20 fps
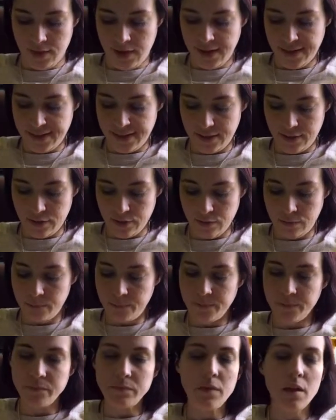Hi, Cecil.
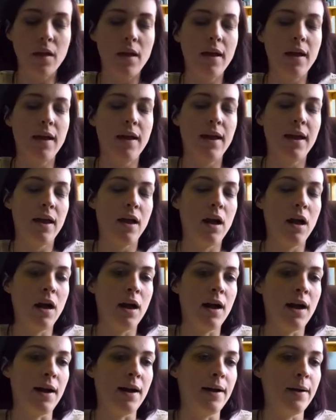
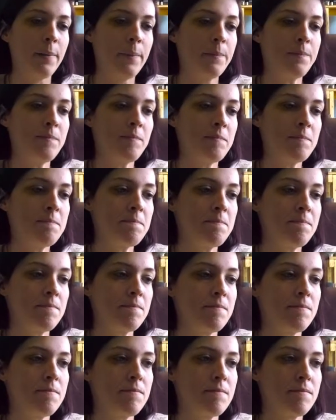And
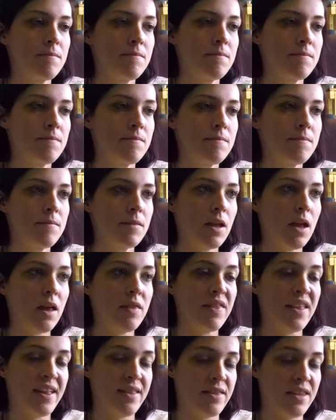
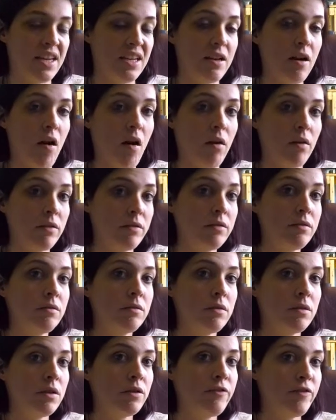that they'd called
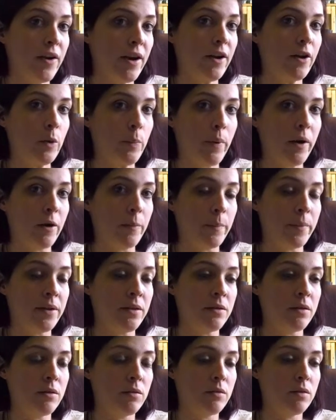the fire department.